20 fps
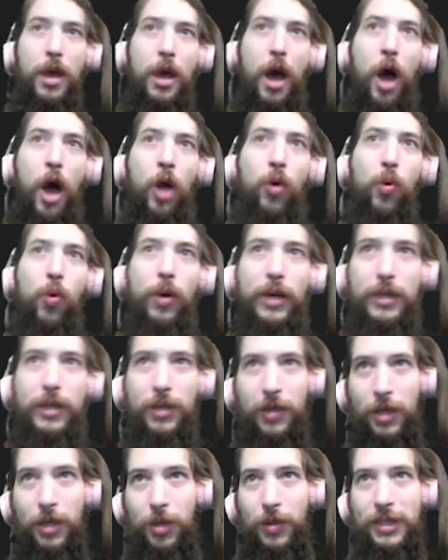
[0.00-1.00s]
According to
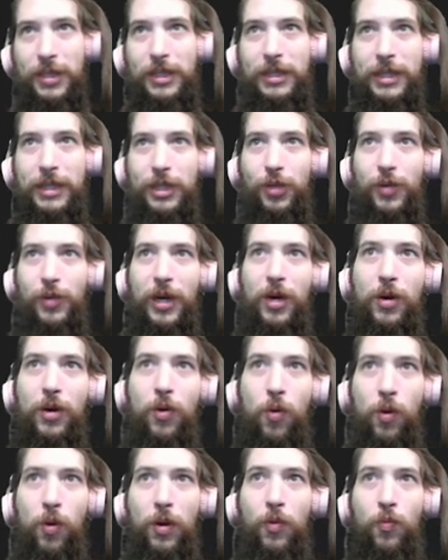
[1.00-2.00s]
the U.S. District
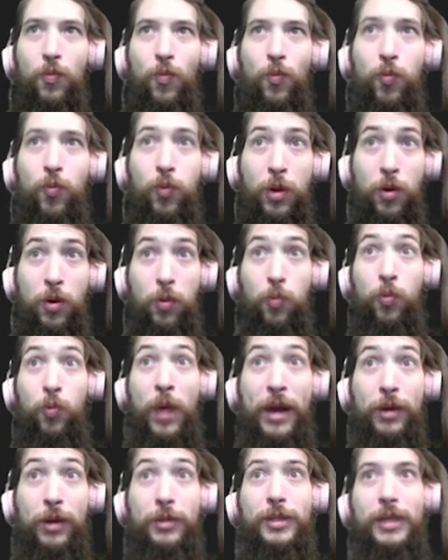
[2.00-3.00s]
Court
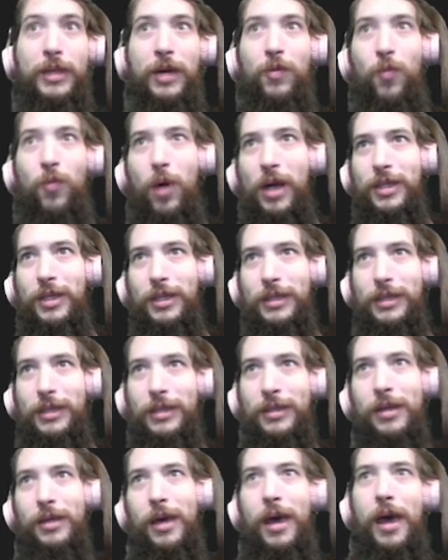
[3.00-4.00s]
records in
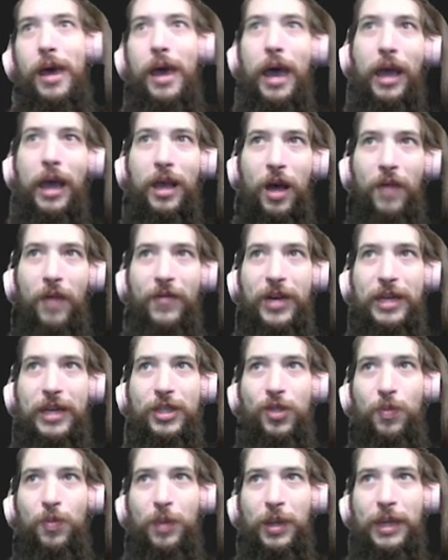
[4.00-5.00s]
Washington, a
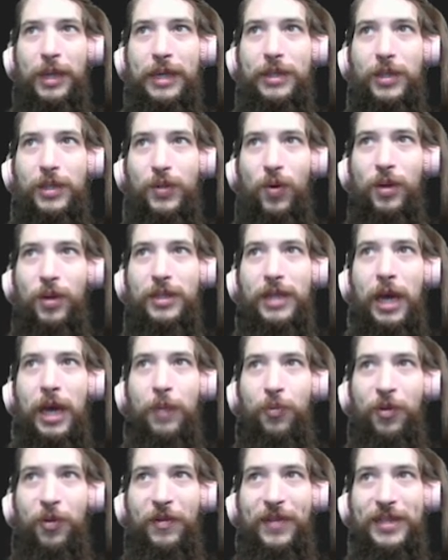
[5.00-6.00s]
confidential police source
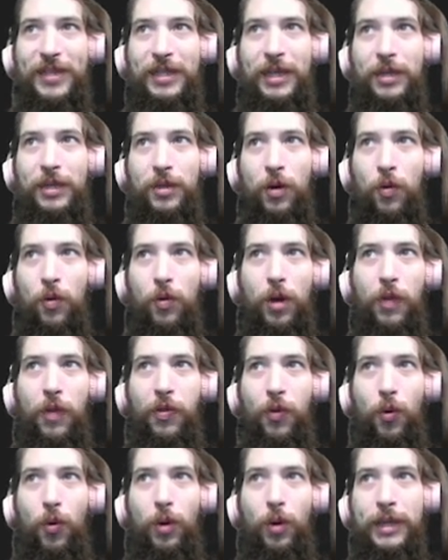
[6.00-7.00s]
had previously told
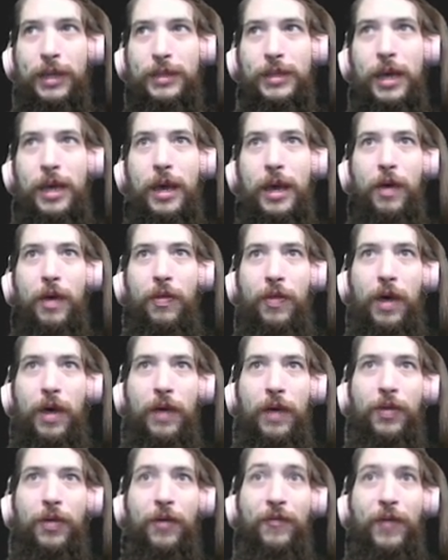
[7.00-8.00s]
authorities
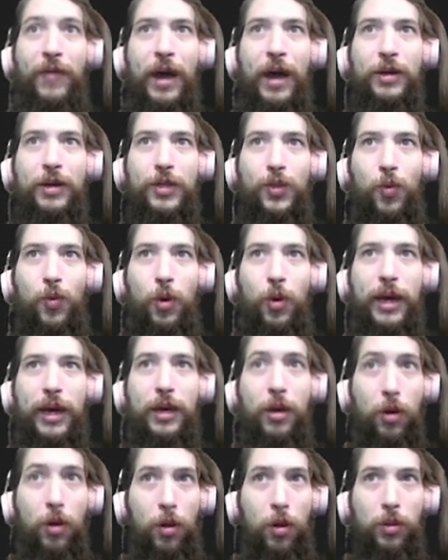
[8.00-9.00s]
that the Finders were a
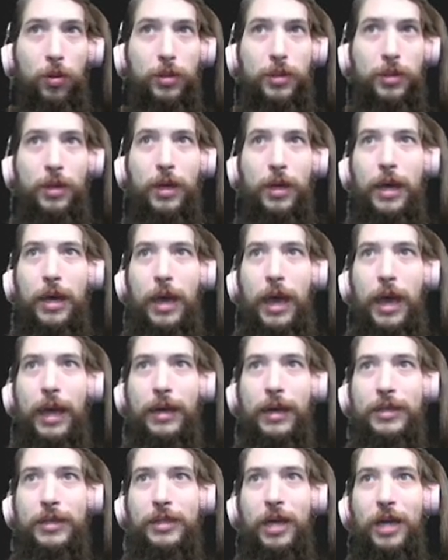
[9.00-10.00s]
cult and
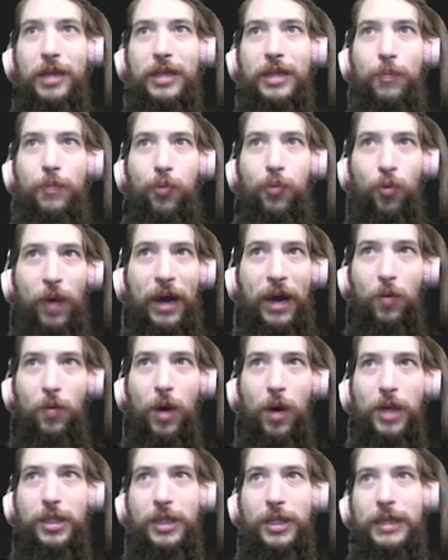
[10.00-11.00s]
conducted
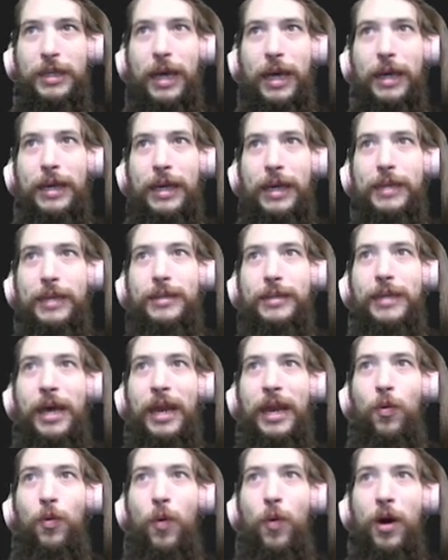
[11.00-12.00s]
brainwashing techniques at
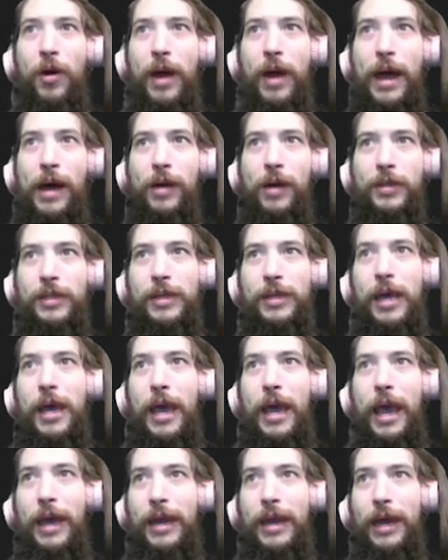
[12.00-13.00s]
a warehouse
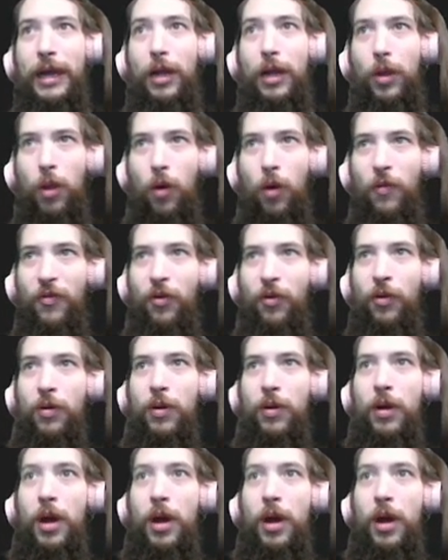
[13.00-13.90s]
and a Glover